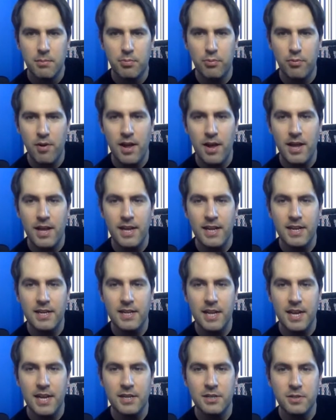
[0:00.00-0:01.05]
Brian
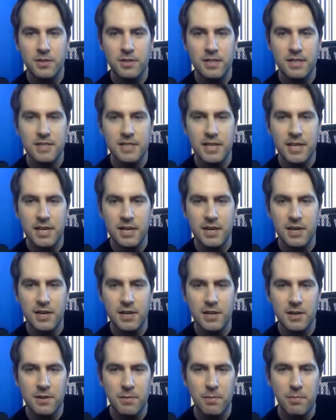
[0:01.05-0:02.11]
Landreth is here.
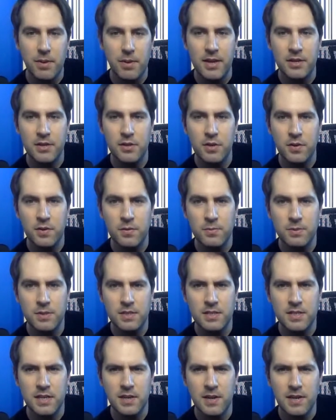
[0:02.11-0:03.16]
Ben Coombs is
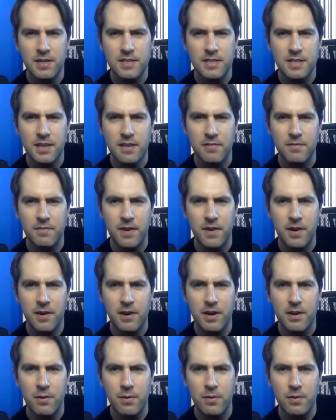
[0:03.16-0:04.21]
here. I see a very
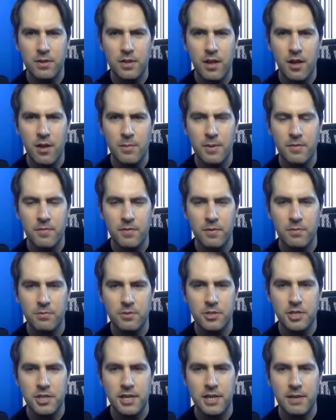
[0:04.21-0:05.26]
old comment from
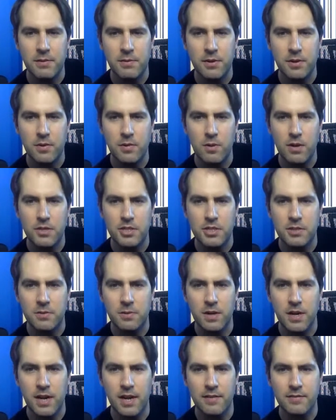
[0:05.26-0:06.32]
G with a question. We're going to
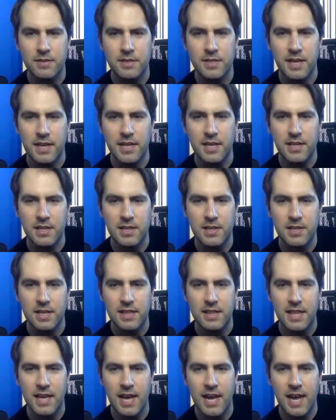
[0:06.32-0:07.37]
have to take a look at
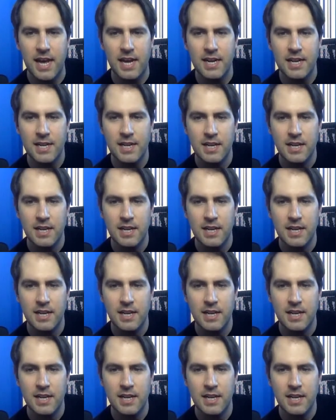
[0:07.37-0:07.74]
that.